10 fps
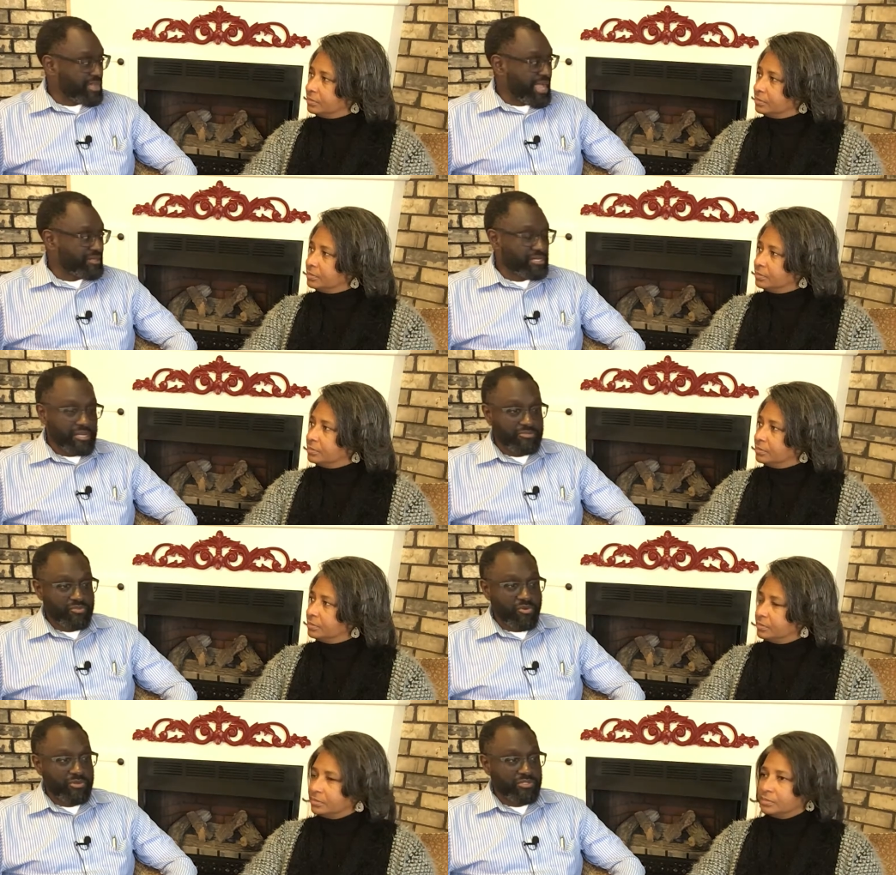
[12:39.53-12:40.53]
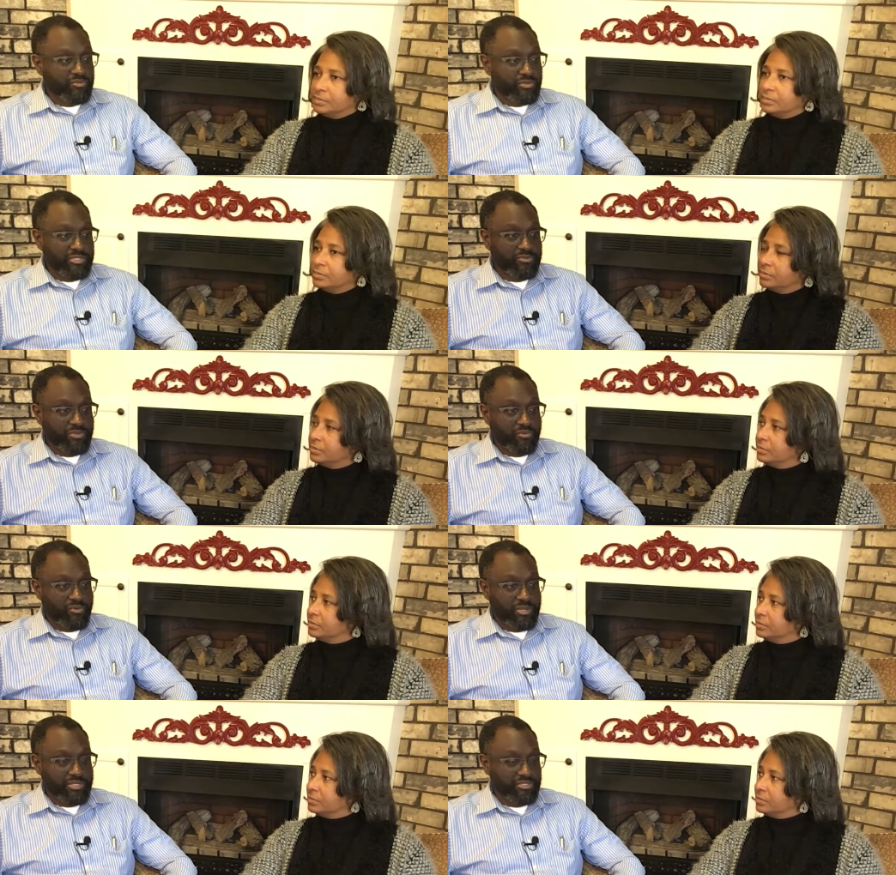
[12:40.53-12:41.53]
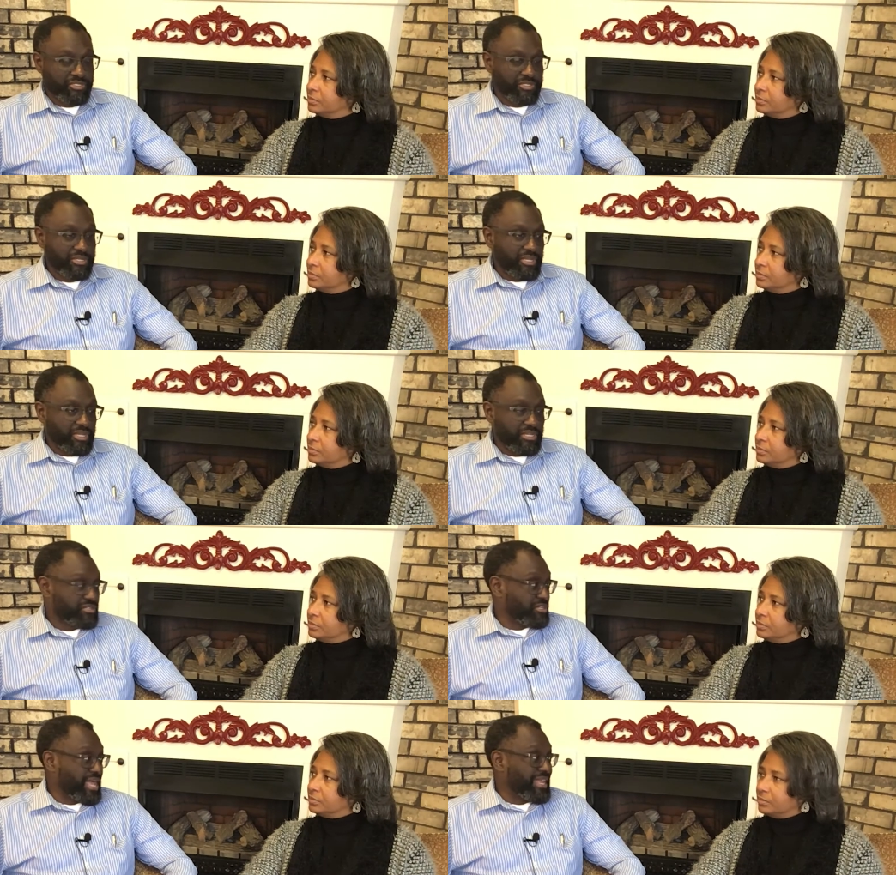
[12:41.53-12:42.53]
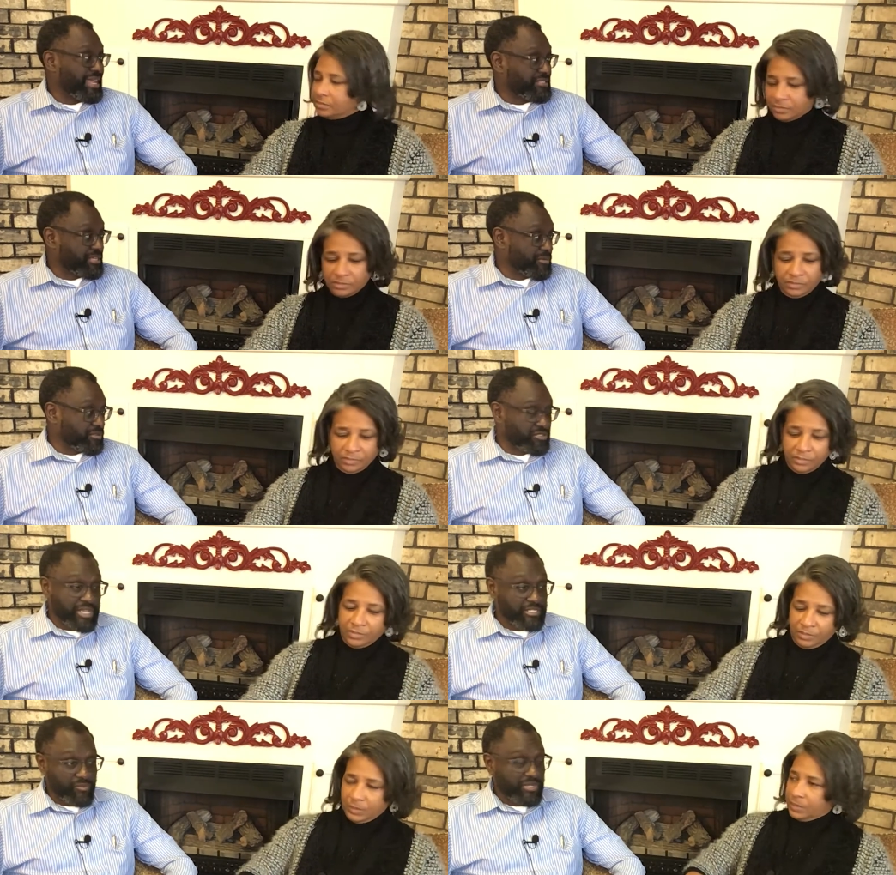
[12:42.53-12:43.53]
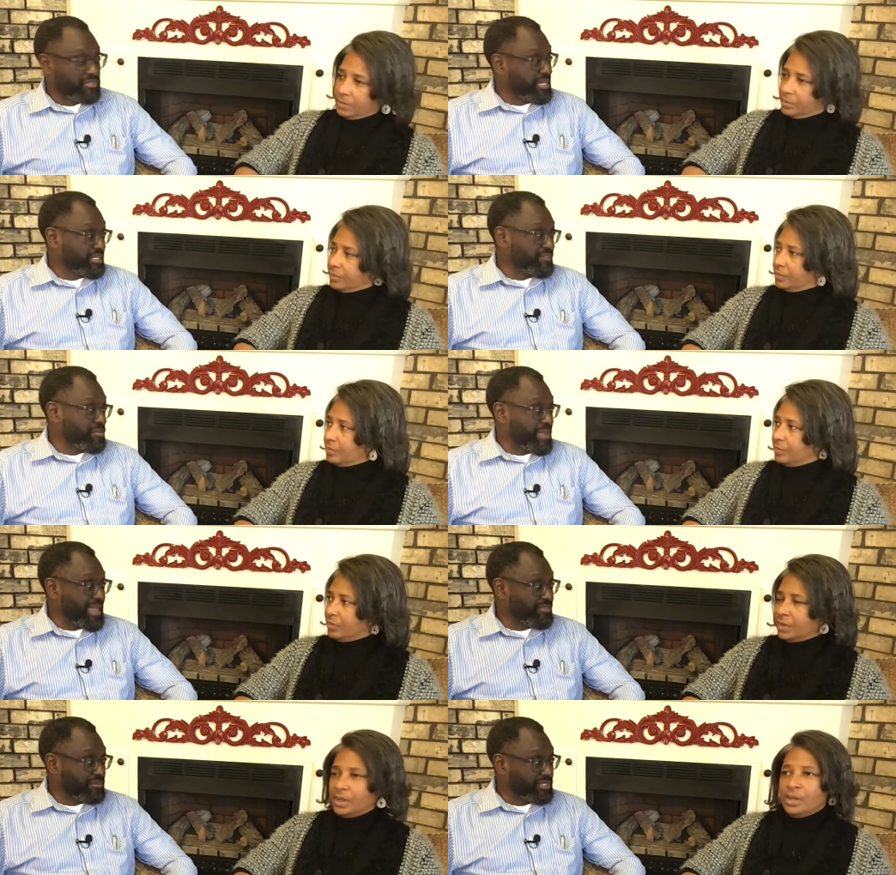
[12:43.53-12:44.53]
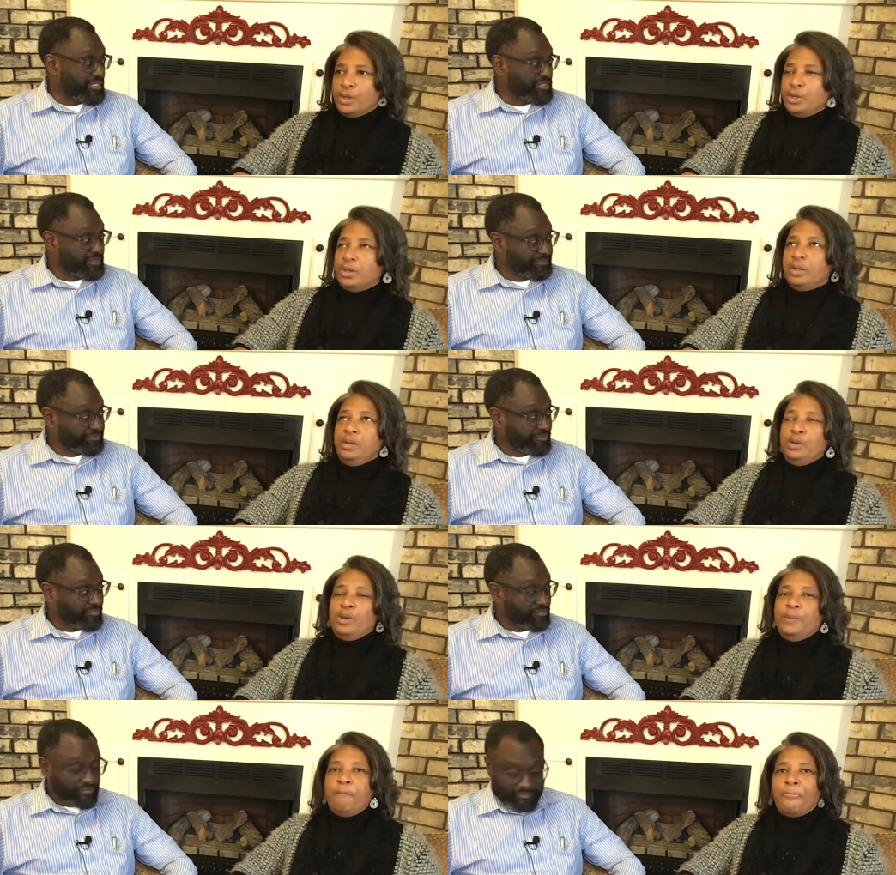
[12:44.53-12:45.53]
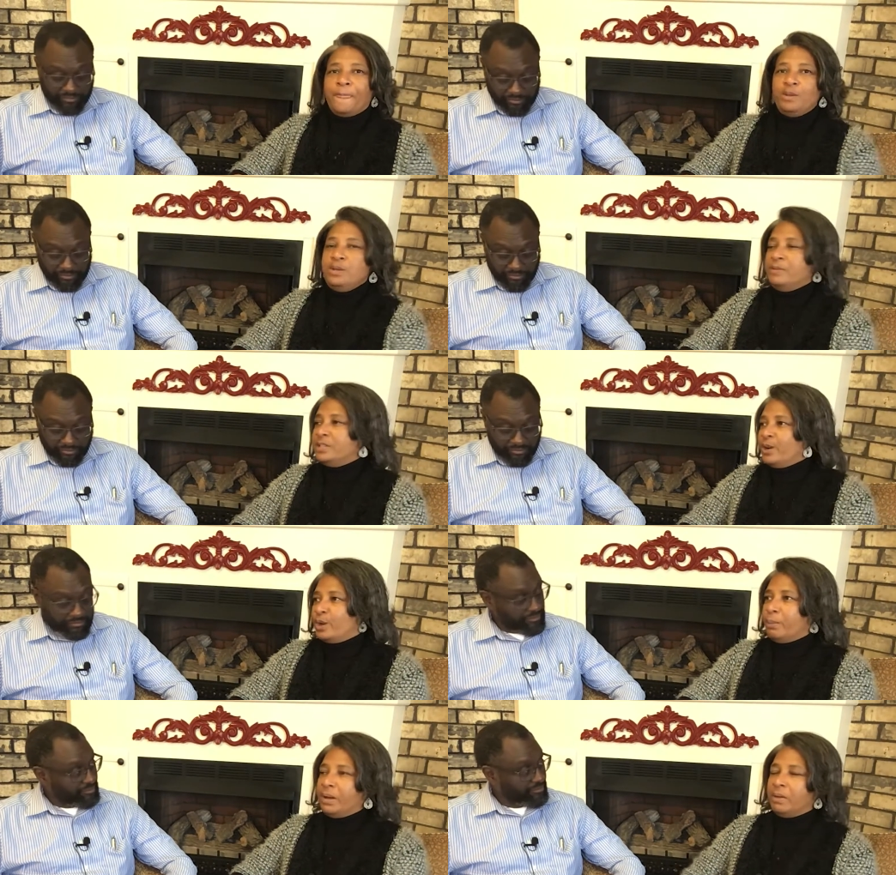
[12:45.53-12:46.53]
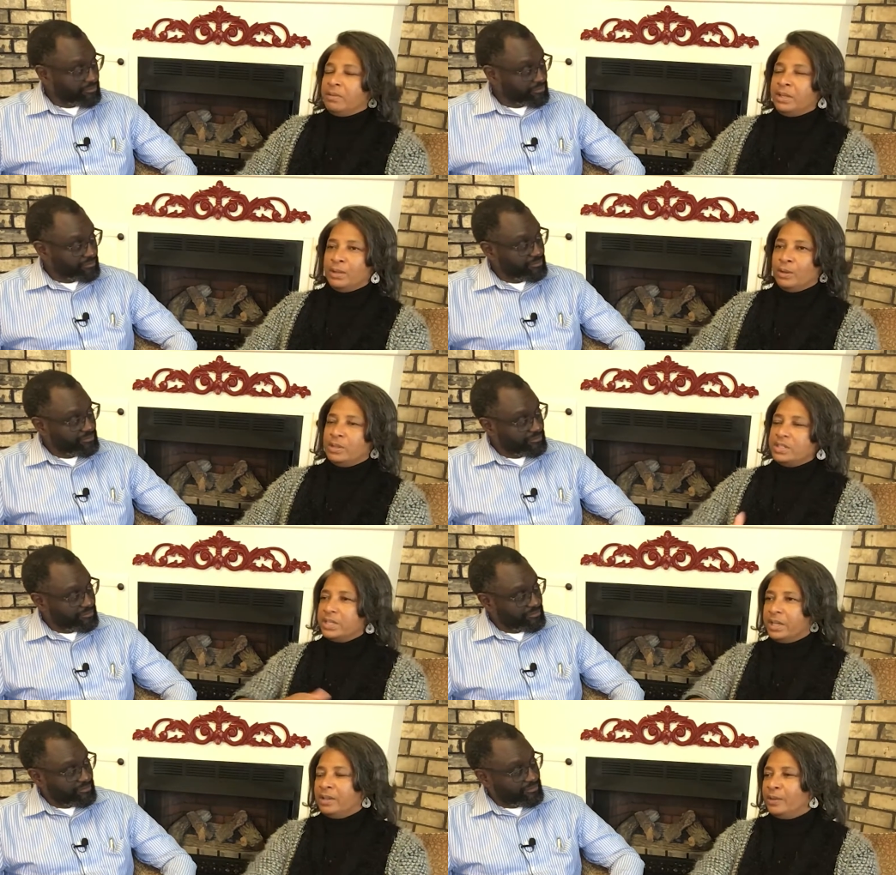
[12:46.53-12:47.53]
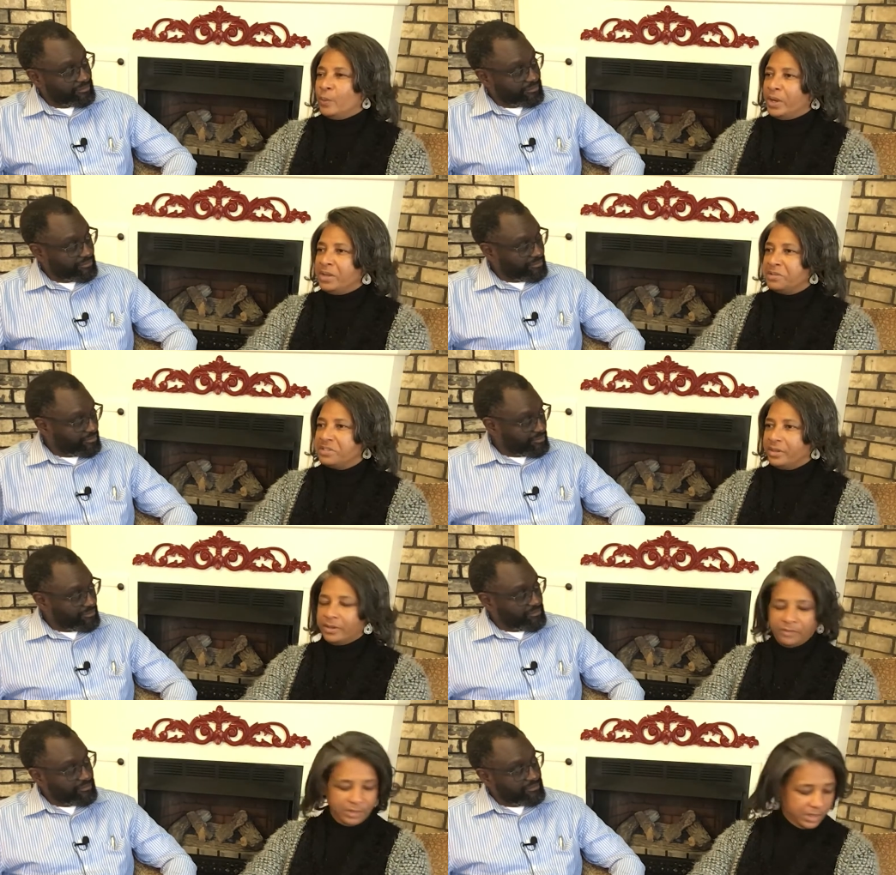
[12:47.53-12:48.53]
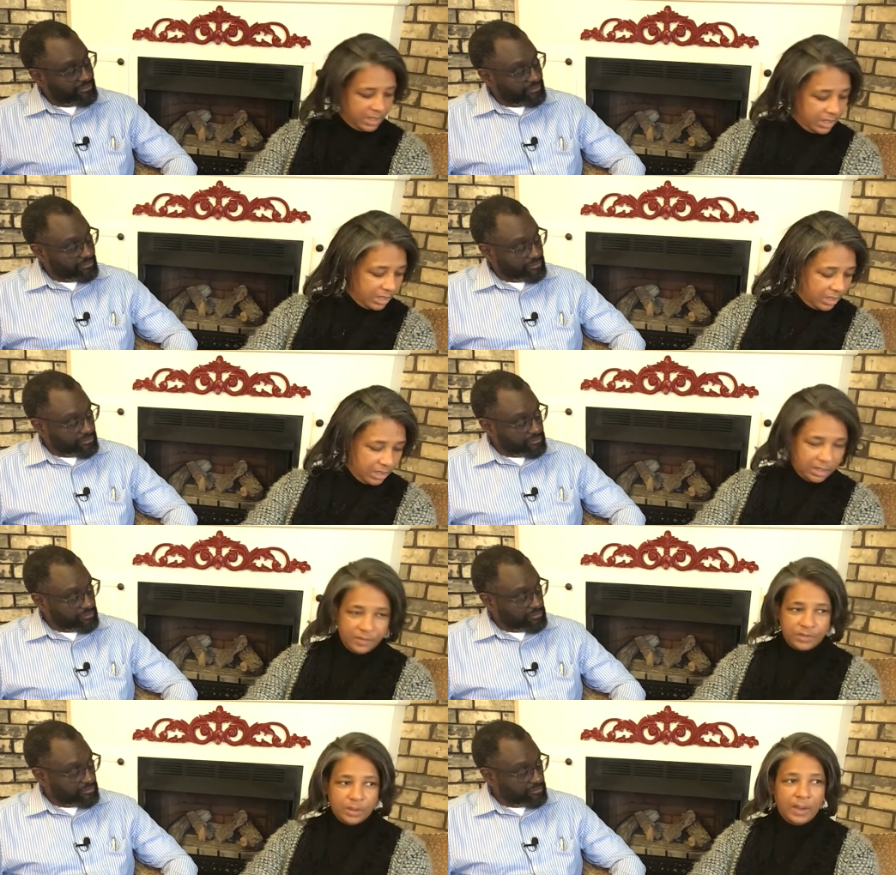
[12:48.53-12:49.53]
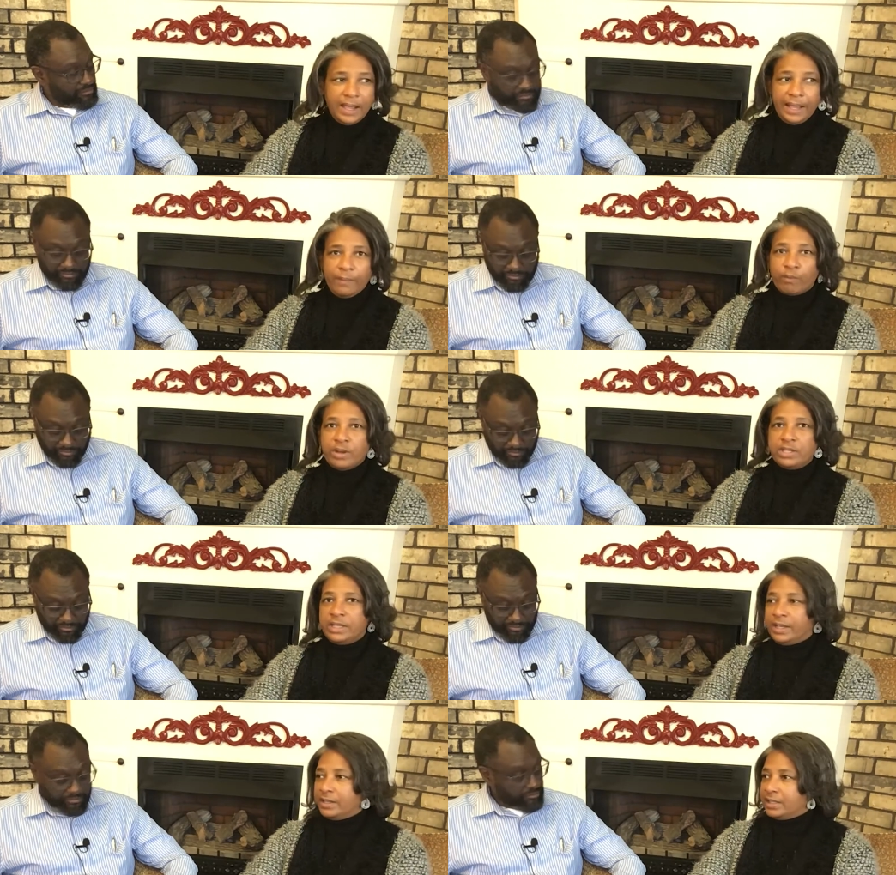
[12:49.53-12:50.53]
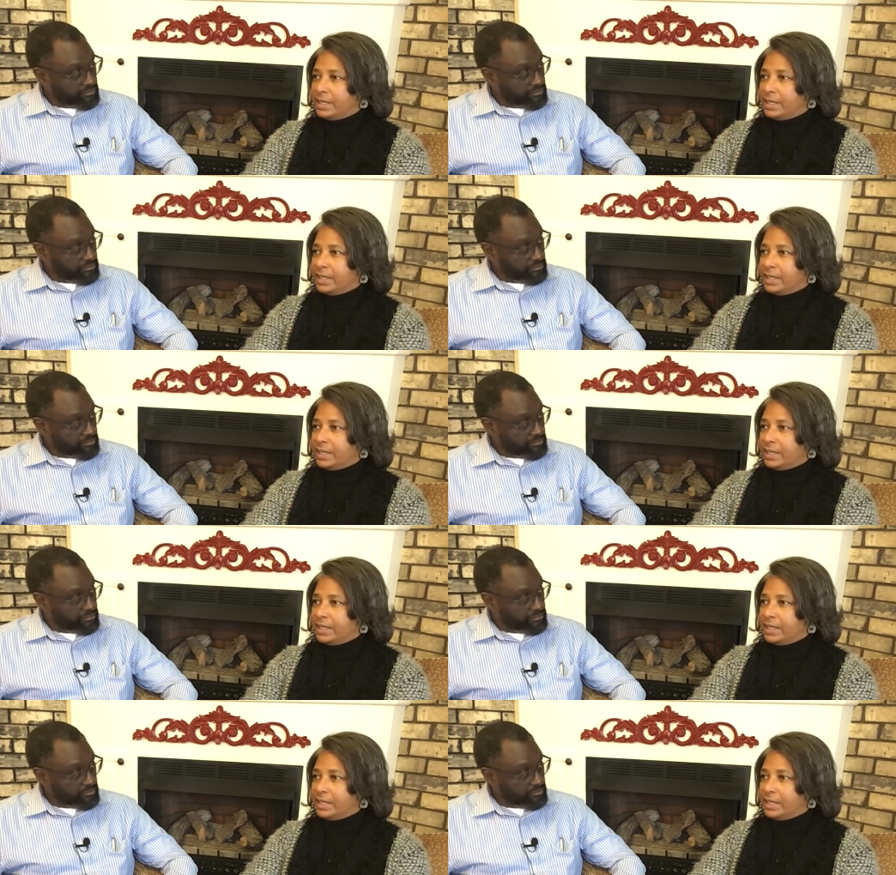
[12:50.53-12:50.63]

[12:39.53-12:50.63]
Speaker 1: or outcomes mm-hmm. you want in 2021. It should it should highlight some of those things that we're going to take a different path on things.
Speaker 2: You know, you were talking about getting on the scale and weighing yourself. Mm-hmm. So I have reached that